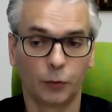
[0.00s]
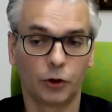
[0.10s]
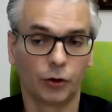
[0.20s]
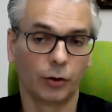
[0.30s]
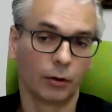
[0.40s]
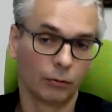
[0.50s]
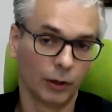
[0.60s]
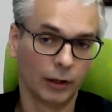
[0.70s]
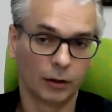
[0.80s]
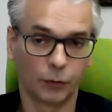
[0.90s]
which is a
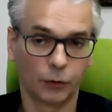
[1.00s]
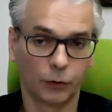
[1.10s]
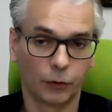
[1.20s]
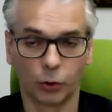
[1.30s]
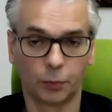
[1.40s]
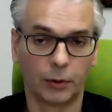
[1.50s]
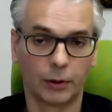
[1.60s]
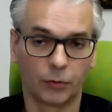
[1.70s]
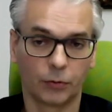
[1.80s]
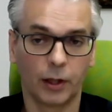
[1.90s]
relatively short
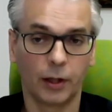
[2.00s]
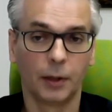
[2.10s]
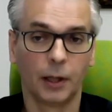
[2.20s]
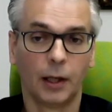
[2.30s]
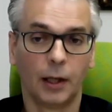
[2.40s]
period of time,